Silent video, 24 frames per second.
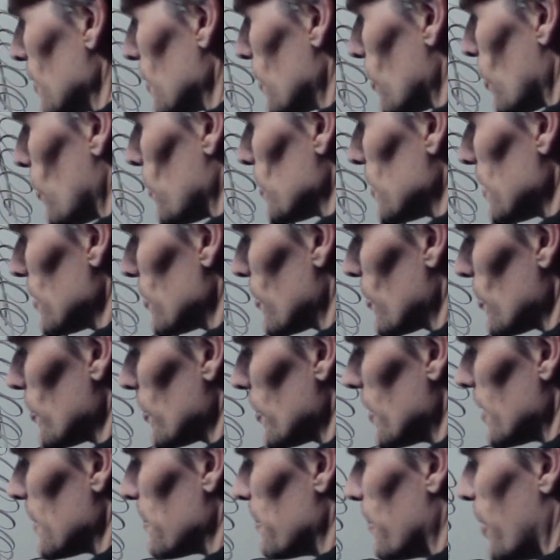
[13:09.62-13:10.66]
the girl with
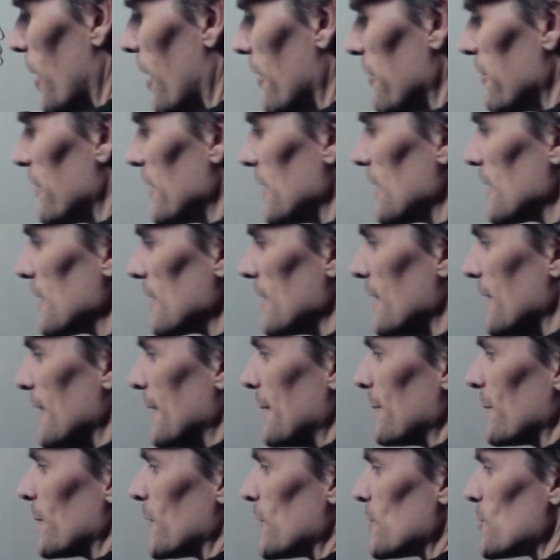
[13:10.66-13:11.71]
the puffy
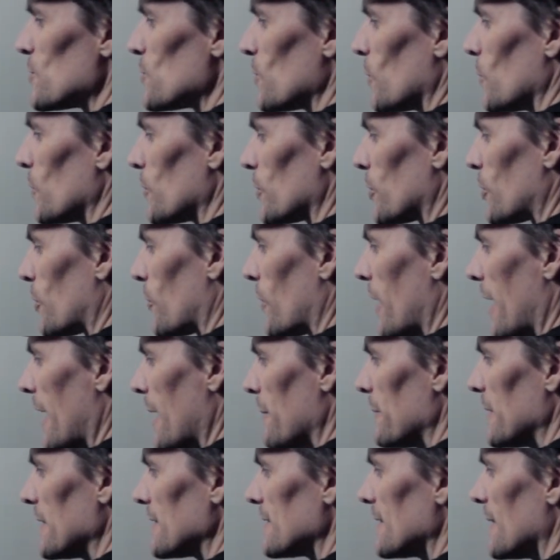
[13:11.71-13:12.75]
shoulder
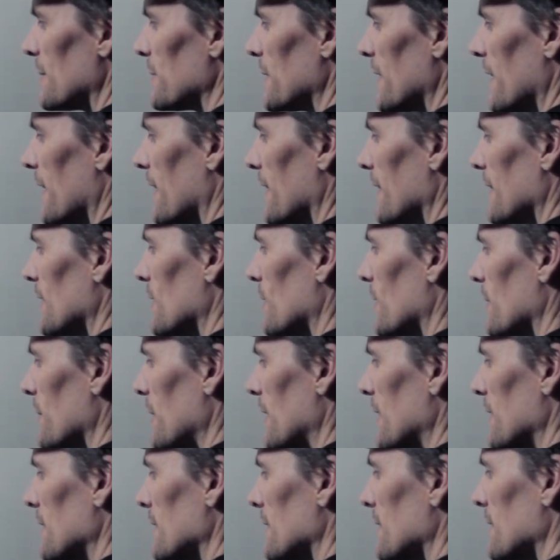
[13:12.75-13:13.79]
crap that's up there. You know what I
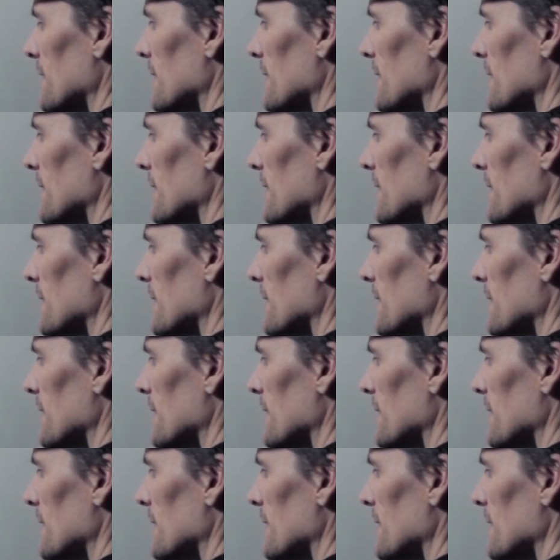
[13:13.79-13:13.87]
mean?